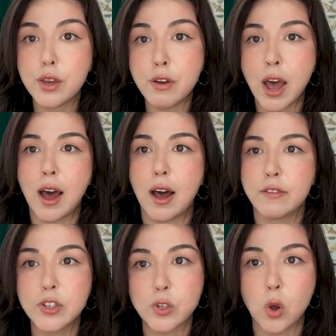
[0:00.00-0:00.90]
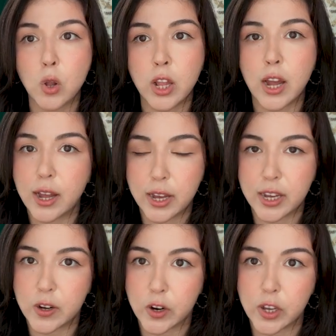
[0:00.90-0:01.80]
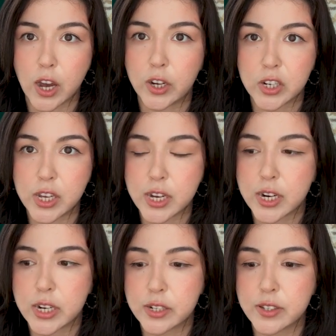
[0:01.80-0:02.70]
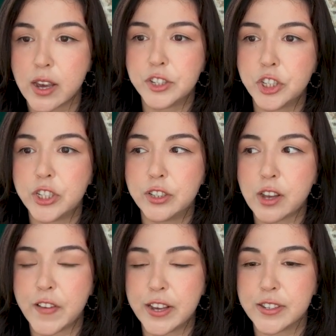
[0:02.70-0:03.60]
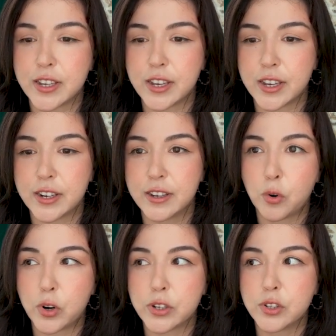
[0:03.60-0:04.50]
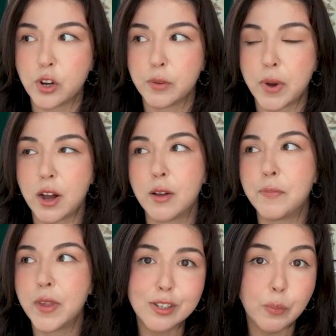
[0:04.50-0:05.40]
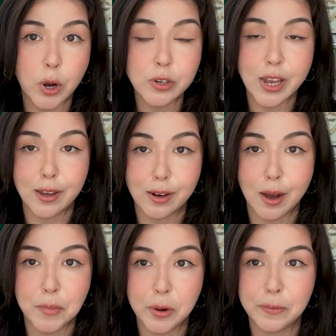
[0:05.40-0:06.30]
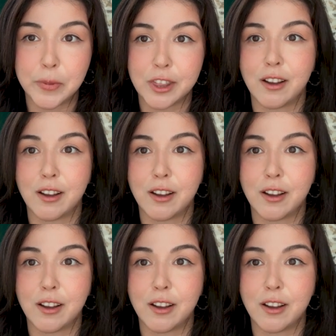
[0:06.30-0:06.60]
you have Sola in her younger years, and she's facing towards her mom. This is a pose I could come up with